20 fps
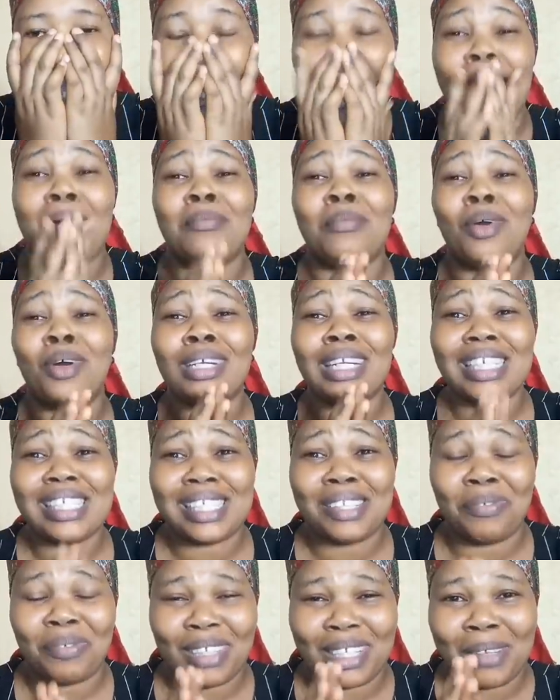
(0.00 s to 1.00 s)
I'm
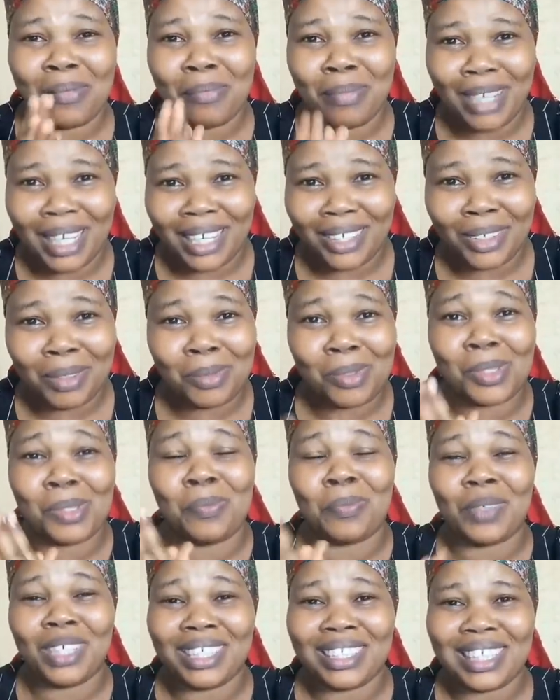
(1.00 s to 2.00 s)
honestly feeling bad up to the
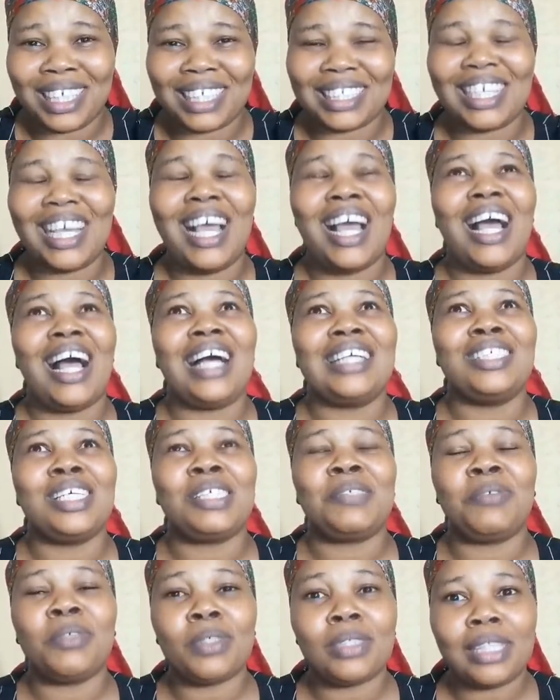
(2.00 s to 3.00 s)
point that I
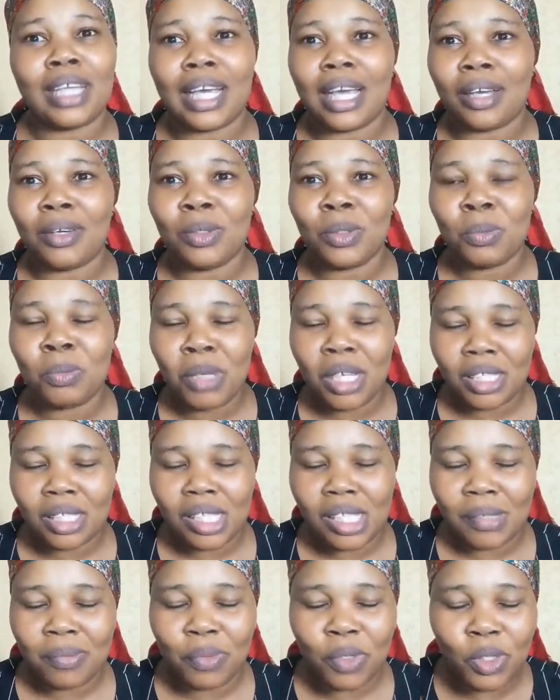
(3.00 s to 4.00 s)
just felt like I couldn't make
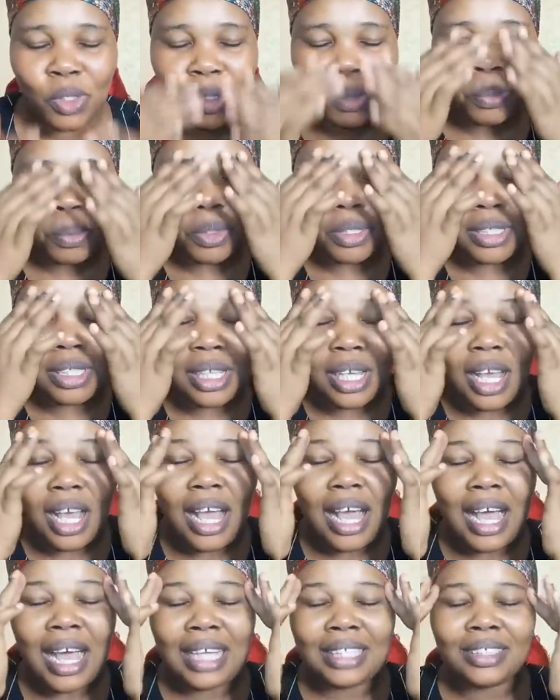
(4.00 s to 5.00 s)
this video, but
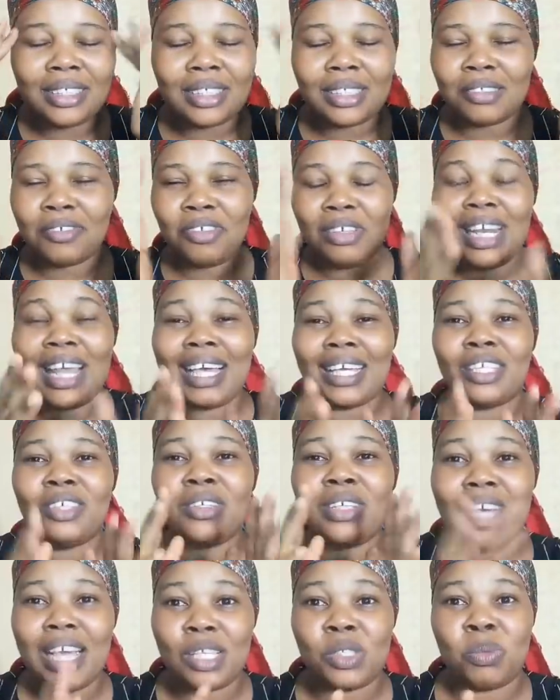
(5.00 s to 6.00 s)
I just feel like you
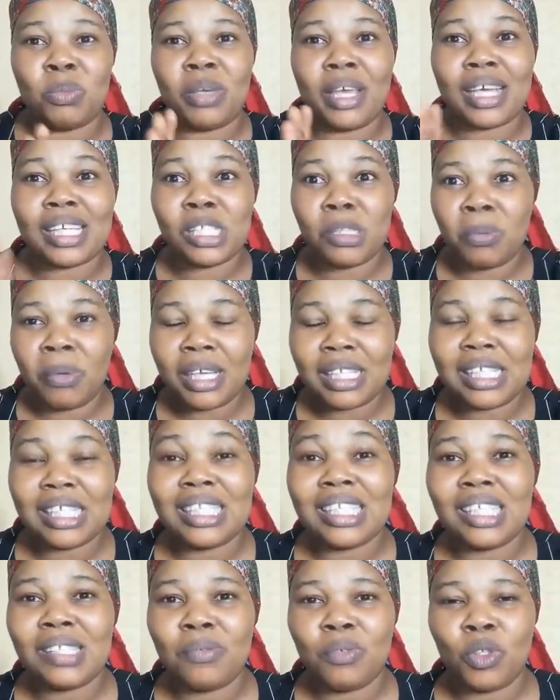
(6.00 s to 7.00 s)
guys would be expecting
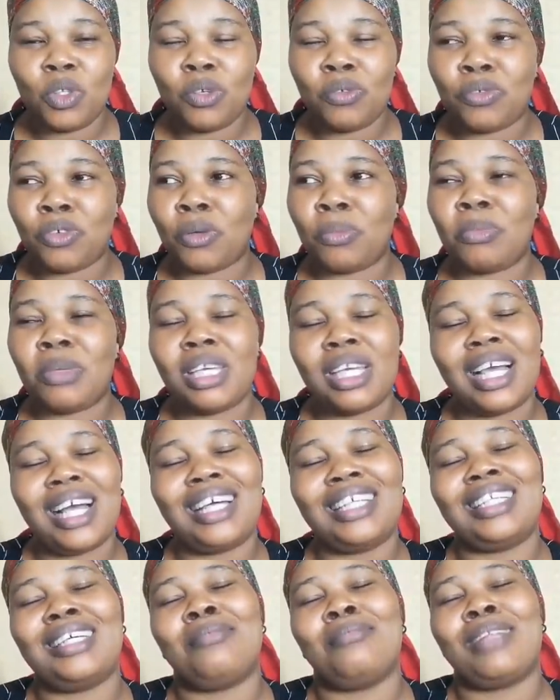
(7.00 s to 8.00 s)
this video from me,
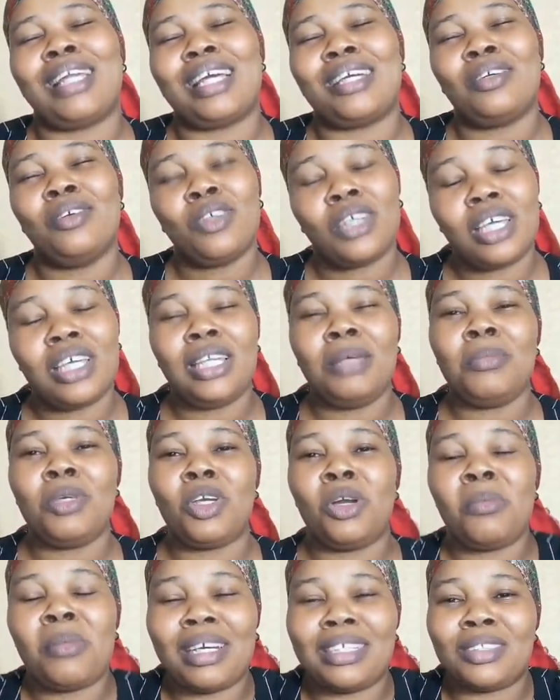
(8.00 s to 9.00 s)
and I'm like, okay, let me
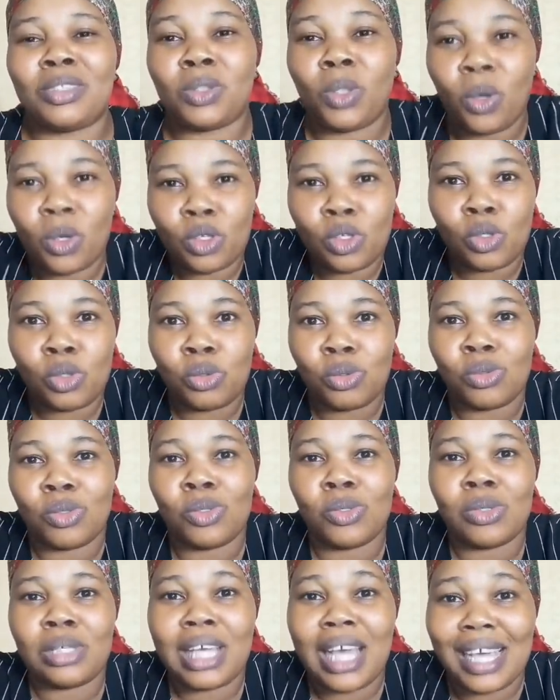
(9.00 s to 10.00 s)
come and talk to
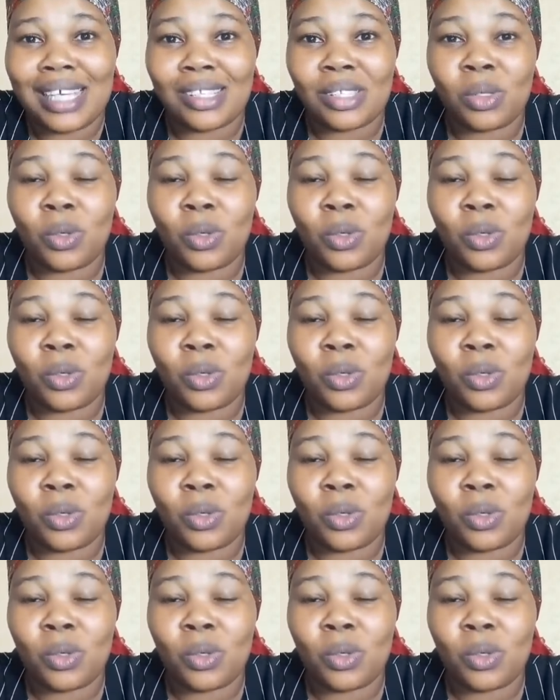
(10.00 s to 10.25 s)
you guys.